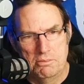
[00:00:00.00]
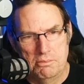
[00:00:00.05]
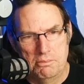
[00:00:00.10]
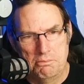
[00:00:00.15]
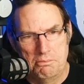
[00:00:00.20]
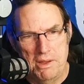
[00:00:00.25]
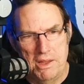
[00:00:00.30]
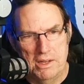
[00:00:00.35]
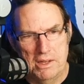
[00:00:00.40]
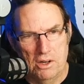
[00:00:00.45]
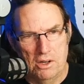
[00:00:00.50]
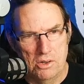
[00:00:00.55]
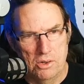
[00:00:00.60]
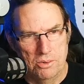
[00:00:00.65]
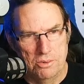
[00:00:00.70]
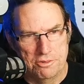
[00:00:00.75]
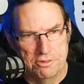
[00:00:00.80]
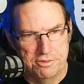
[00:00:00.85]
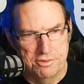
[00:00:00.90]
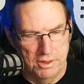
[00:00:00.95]
make our
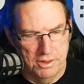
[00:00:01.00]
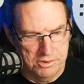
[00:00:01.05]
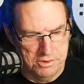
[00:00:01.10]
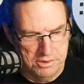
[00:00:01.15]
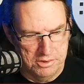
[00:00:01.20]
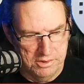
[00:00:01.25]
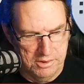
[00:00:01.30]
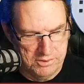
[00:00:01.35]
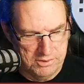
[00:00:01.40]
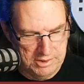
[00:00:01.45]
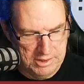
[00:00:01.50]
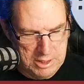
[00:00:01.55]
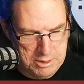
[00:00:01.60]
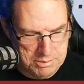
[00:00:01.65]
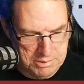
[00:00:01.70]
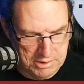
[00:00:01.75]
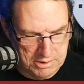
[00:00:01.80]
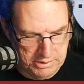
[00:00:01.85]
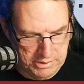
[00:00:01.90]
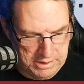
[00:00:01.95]
own function just to keep
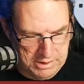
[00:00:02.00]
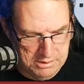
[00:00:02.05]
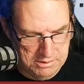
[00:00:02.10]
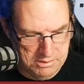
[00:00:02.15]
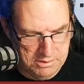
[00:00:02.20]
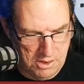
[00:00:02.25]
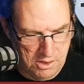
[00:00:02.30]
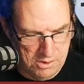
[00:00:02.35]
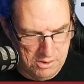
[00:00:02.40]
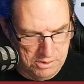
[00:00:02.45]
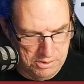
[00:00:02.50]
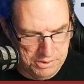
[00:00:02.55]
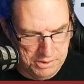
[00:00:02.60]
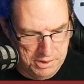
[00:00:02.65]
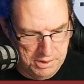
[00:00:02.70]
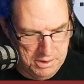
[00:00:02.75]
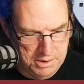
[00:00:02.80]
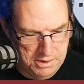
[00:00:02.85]
it clean called